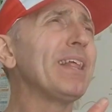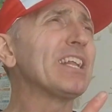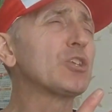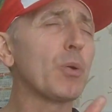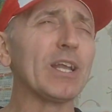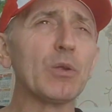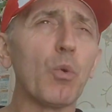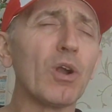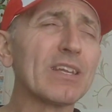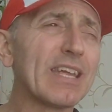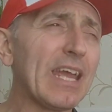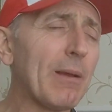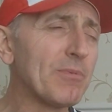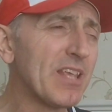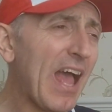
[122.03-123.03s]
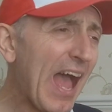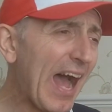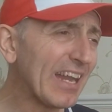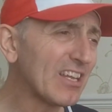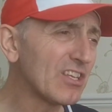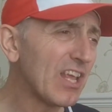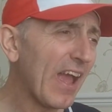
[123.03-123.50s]
played 21 games
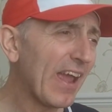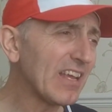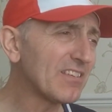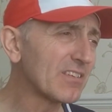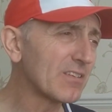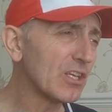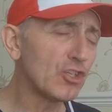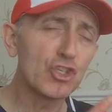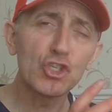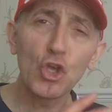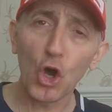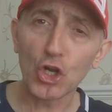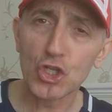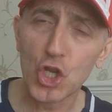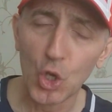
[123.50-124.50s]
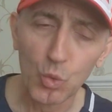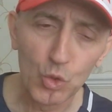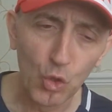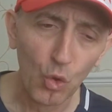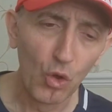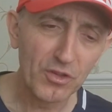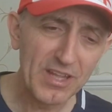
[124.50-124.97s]
and he's scored 2
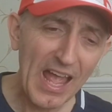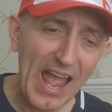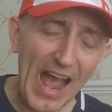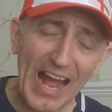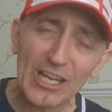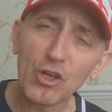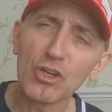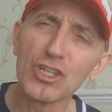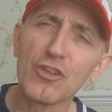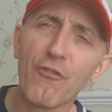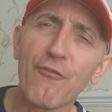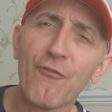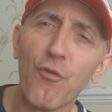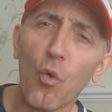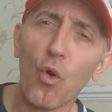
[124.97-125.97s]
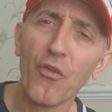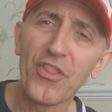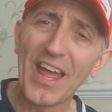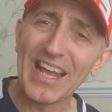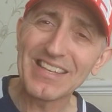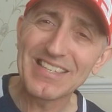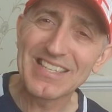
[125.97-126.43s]
goals and he got his
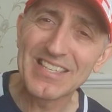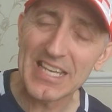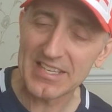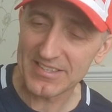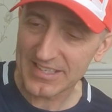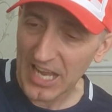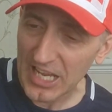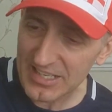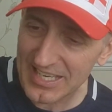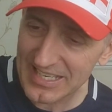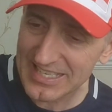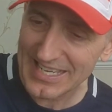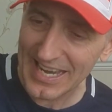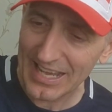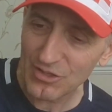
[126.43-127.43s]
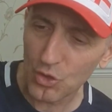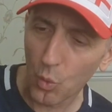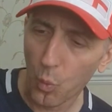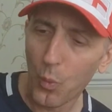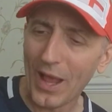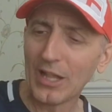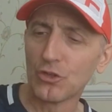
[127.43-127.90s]
4th assist today. So
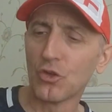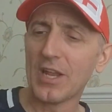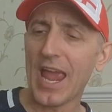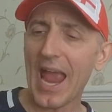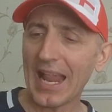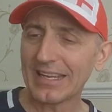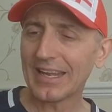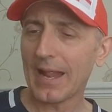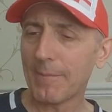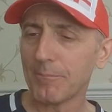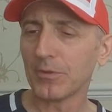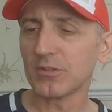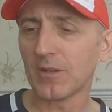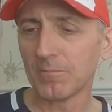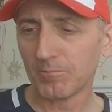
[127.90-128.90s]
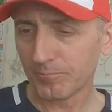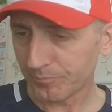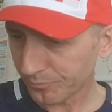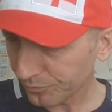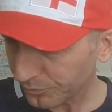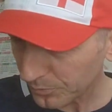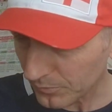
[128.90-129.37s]
well done, Elliot Embleton,
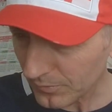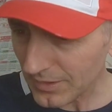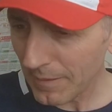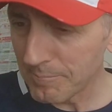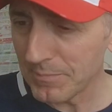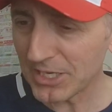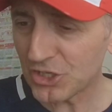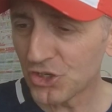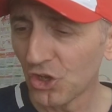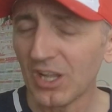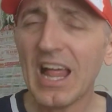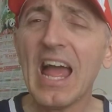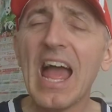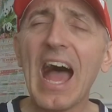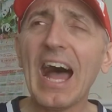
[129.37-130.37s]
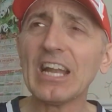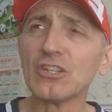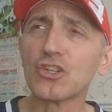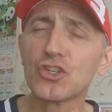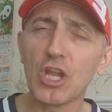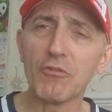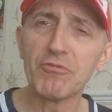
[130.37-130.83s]
Mitchell
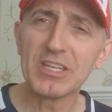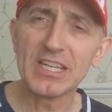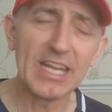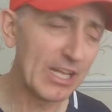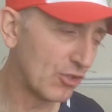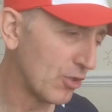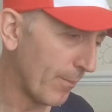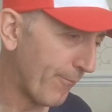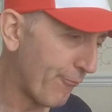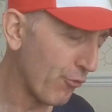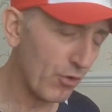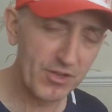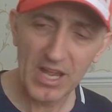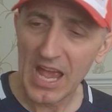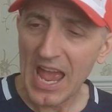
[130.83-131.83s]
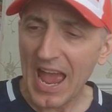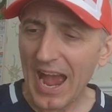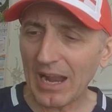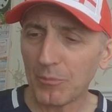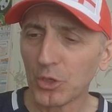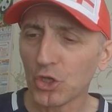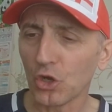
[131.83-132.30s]
and Jerry Yates up front.
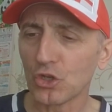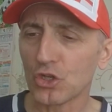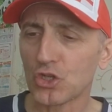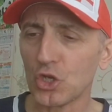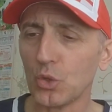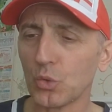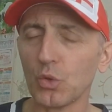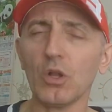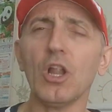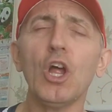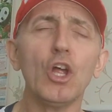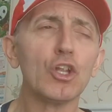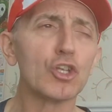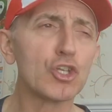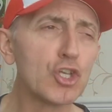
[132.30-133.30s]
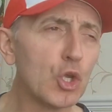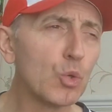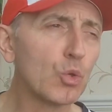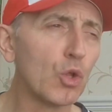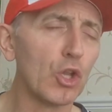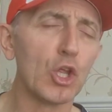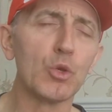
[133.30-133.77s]
And we got Dougal.
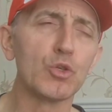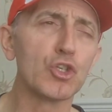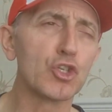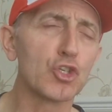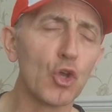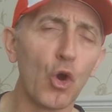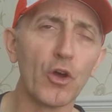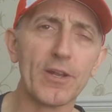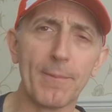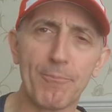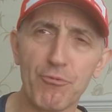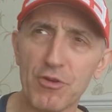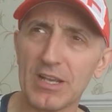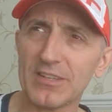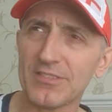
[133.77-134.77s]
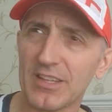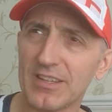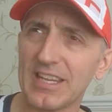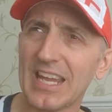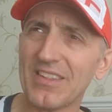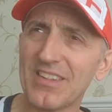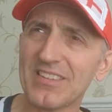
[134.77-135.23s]
Dougal, who scored a brace
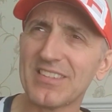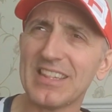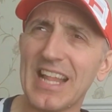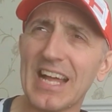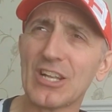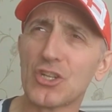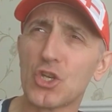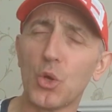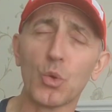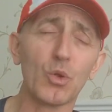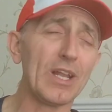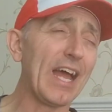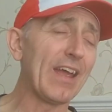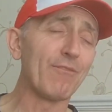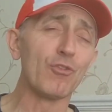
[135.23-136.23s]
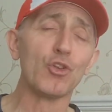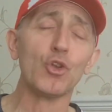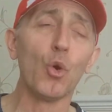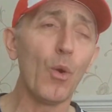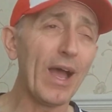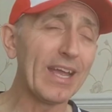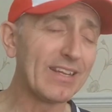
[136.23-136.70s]
today. This lad Dougal, I have
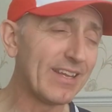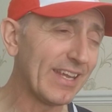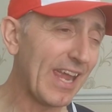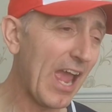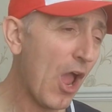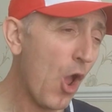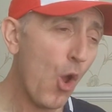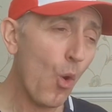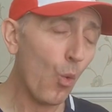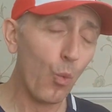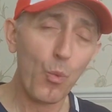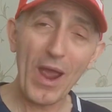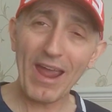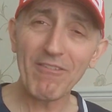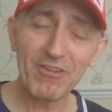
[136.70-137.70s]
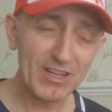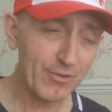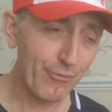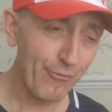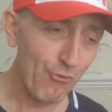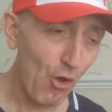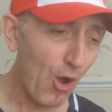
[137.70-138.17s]
no idea where
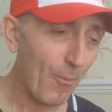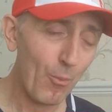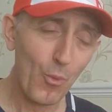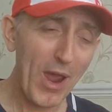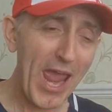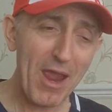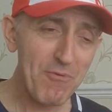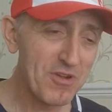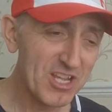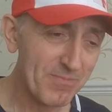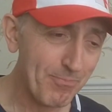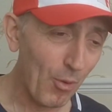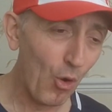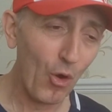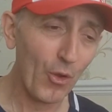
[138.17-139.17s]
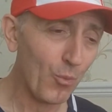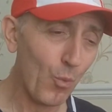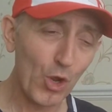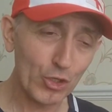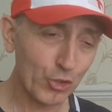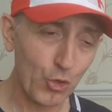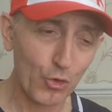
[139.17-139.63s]
he's from, where he's born,
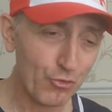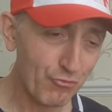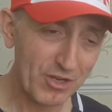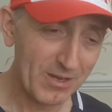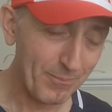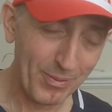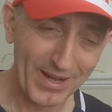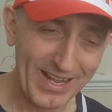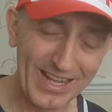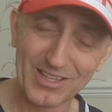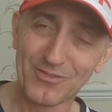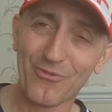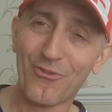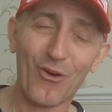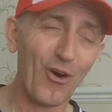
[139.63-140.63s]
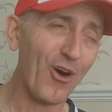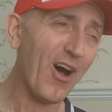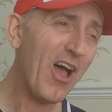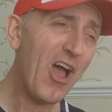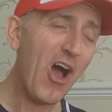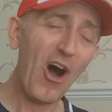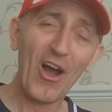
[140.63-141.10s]
what country he plays
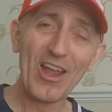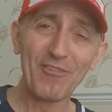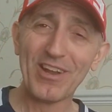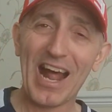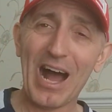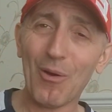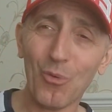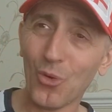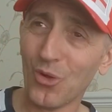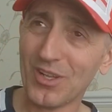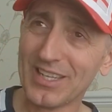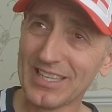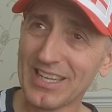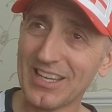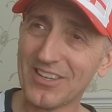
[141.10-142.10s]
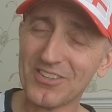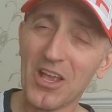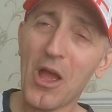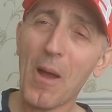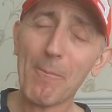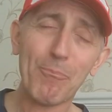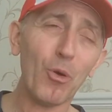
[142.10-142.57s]
for, or even how old he is.
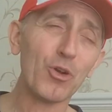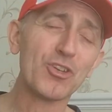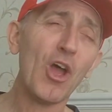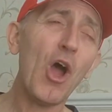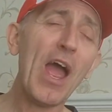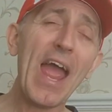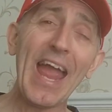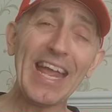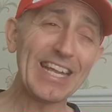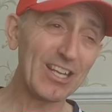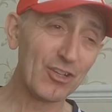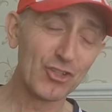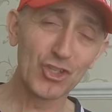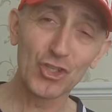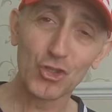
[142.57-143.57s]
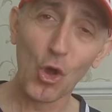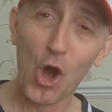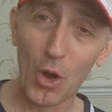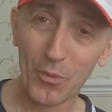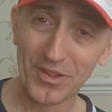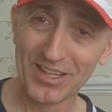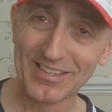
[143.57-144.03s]
But he can
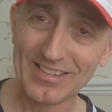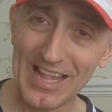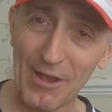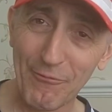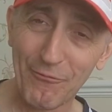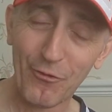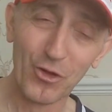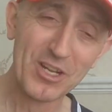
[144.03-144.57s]
score with his left